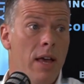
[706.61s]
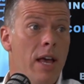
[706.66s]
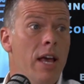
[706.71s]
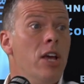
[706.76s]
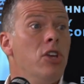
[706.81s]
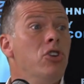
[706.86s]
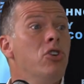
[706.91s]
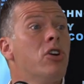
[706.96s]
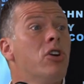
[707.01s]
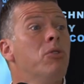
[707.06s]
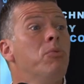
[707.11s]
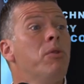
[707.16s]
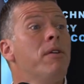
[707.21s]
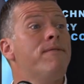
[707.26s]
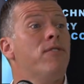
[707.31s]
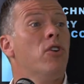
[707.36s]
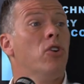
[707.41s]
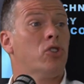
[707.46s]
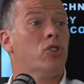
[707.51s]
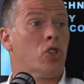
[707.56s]
You can
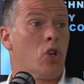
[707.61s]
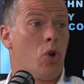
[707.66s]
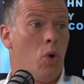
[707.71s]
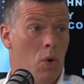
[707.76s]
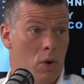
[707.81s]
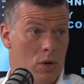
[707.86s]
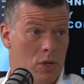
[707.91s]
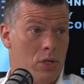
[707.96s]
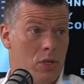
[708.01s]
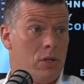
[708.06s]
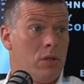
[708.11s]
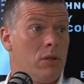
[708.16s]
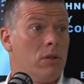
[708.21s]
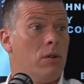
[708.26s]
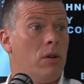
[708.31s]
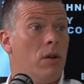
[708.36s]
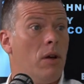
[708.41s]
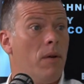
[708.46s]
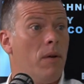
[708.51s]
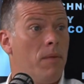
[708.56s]
reverse course.
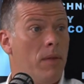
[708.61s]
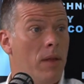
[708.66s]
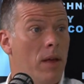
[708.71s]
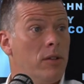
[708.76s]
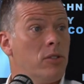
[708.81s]
Mm.